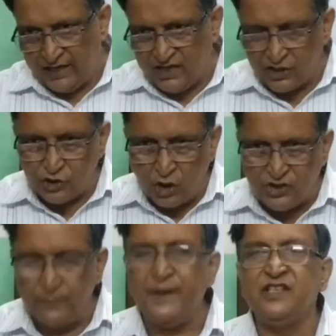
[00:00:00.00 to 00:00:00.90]
does
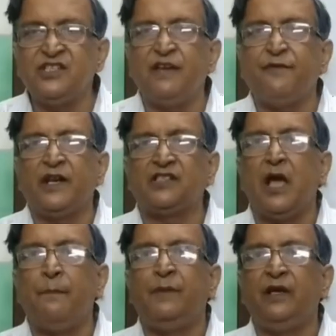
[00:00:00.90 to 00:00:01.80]
not depend. Say, for
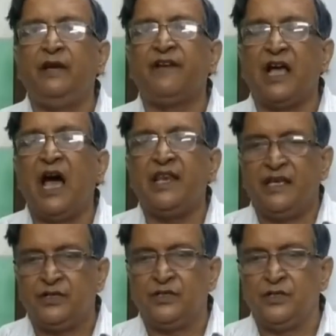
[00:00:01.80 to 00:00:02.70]
example, you have a
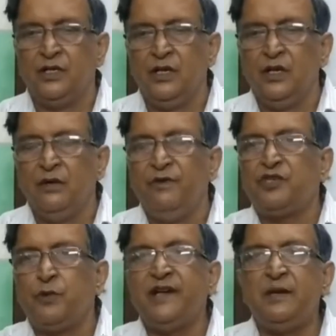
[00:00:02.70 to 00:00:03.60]
garnet
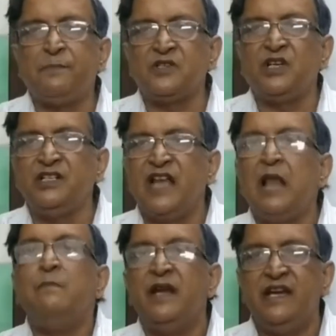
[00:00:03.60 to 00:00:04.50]
with 20%
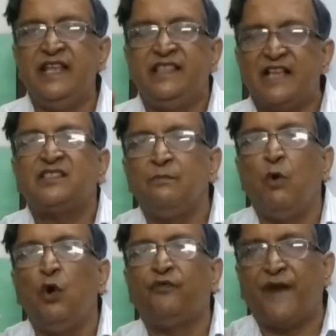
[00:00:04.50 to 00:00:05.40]
almandine. That's the
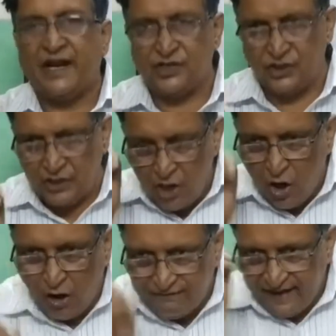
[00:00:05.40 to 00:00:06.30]
mole fraction
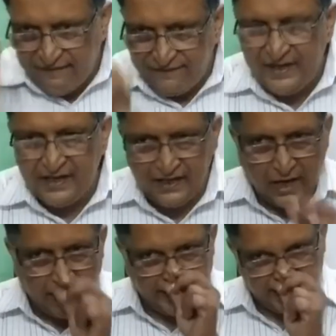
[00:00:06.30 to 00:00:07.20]
of Fe in
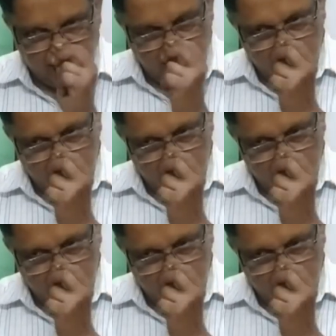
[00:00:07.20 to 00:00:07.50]
garnet.